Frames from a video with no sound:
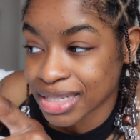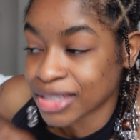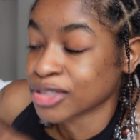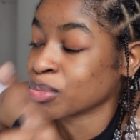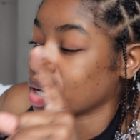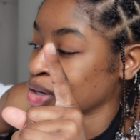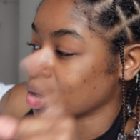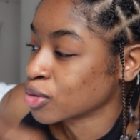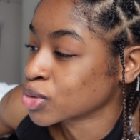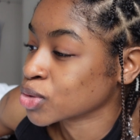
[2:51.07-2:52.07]
is my
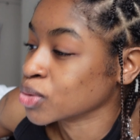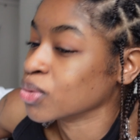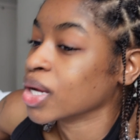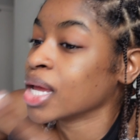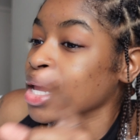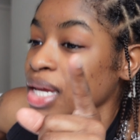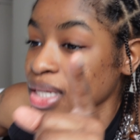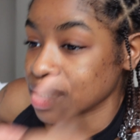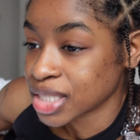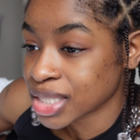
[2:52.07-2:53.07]
go-to.
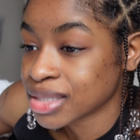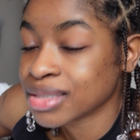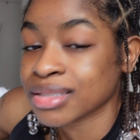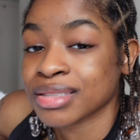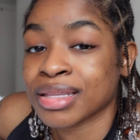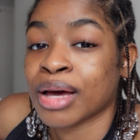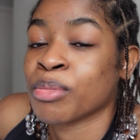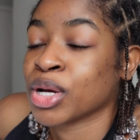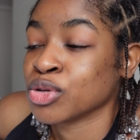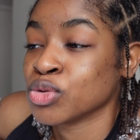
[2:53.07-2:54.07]
And Jenny's is now
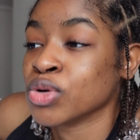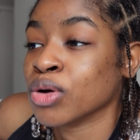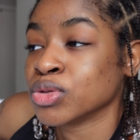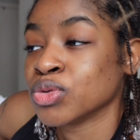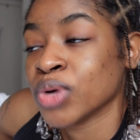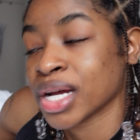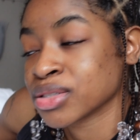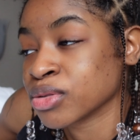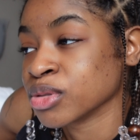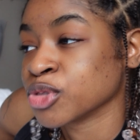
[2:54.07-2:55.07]
my new go-to ice
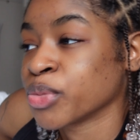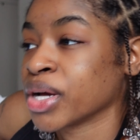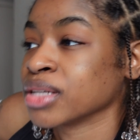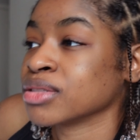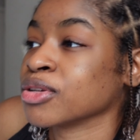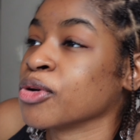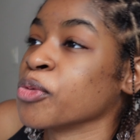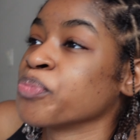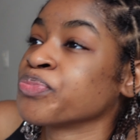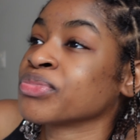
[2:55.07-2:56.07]
cream spot. So
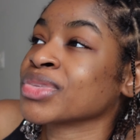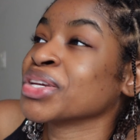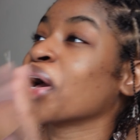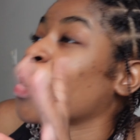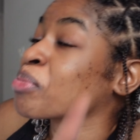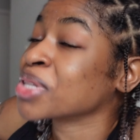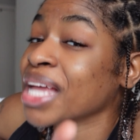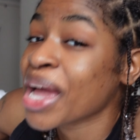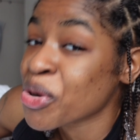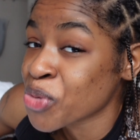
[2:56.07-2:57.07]
I'm
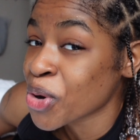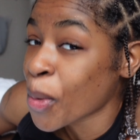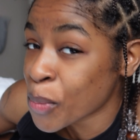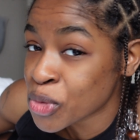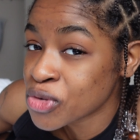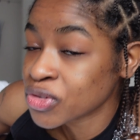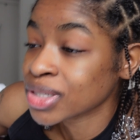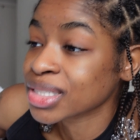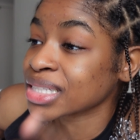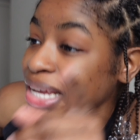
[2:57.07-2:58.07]
glad we're on
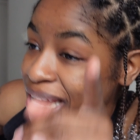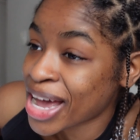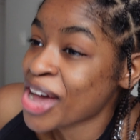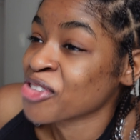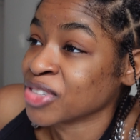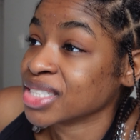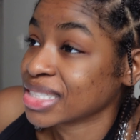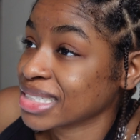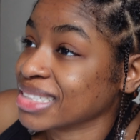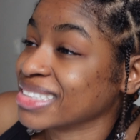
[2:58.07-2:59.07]
moving, they have a
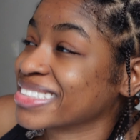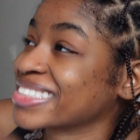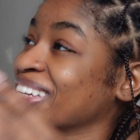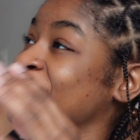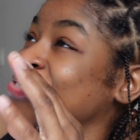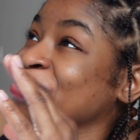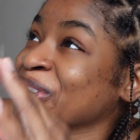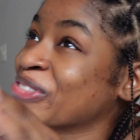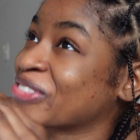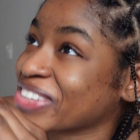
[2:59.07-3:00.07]
Jenny's. I'm
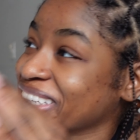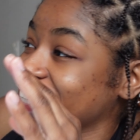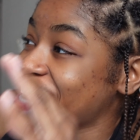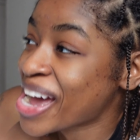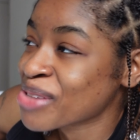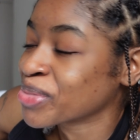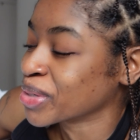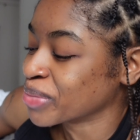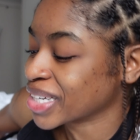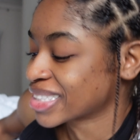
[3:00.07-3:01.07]
so fucking happy
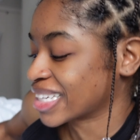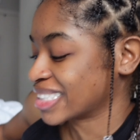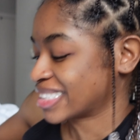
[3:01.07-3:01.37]
about that